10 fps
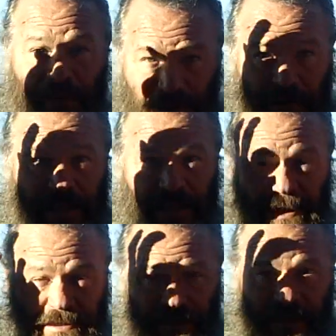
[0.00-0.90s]
You know, it,
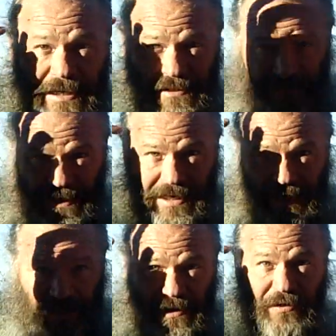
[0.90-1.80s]
it's, it's
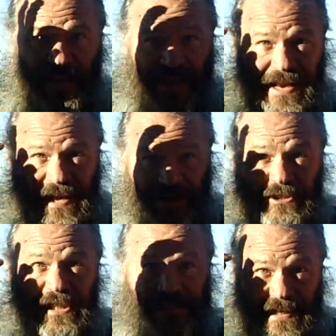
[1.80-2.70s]
thinking
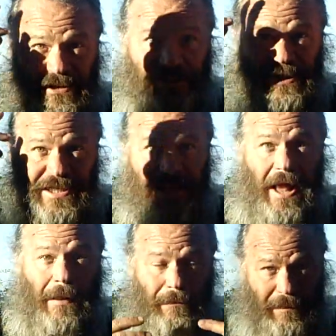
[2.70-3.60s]
energy, it's
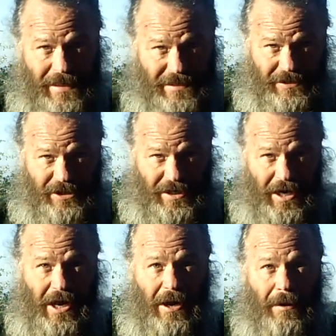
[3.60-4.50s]
energy,
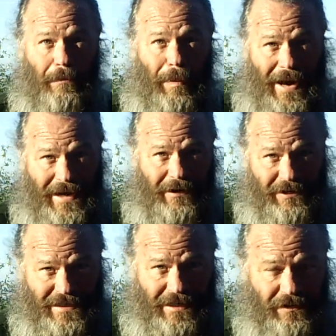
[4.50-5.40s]
messaging,
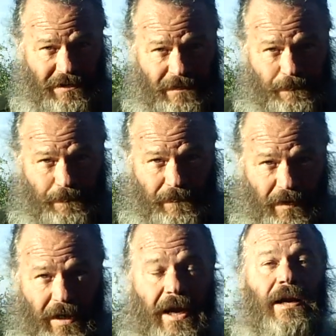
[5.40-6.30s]
binary cells.
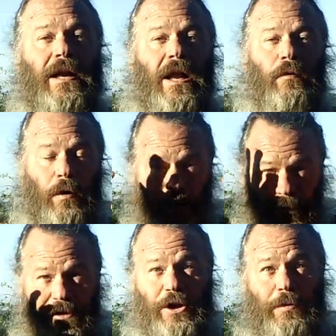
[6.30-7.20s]
Okay?
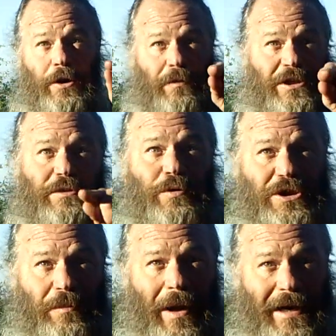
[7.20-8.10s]
Well, with the computer, we just
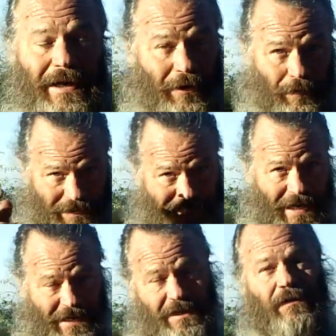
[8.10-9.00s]
push the button and it'll
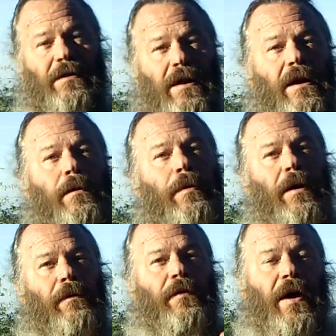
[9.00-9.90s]
reset itself.
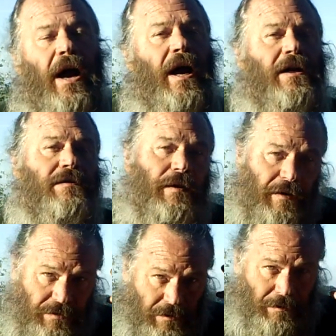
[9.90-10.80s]
But with us, we
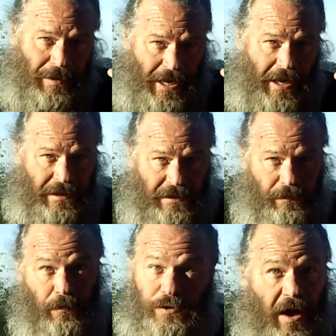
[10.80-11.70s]
have to do it
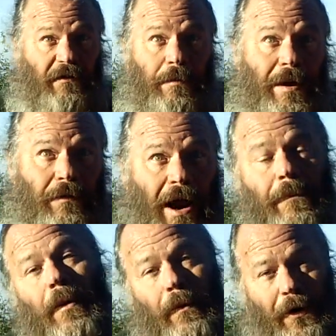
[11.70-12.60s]
mechanically. We'll never be
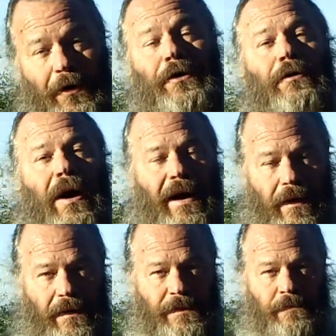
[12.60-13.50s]
right, but we're going to do right
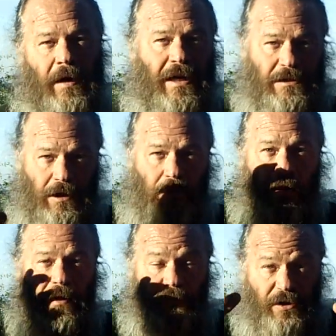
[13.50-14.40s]
right? So
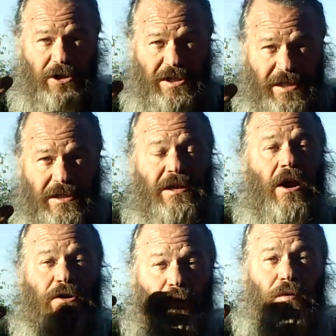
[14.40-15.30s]
first is
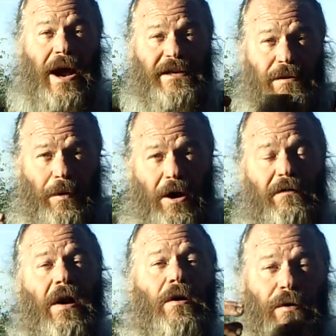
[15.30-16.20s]
to rise
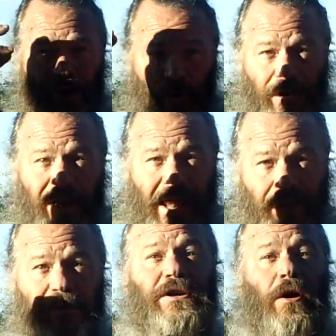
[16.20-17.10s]
above recorded
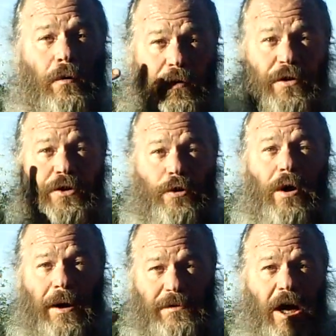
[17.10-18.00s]
language with the
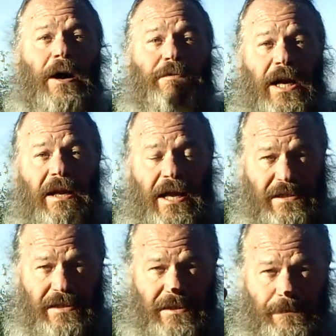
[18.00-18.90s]
two ob object
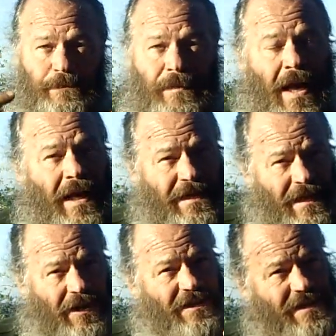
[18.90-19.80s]
classes.
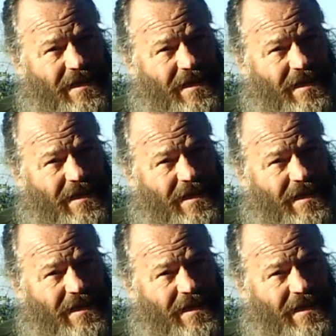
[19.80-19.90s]
Now the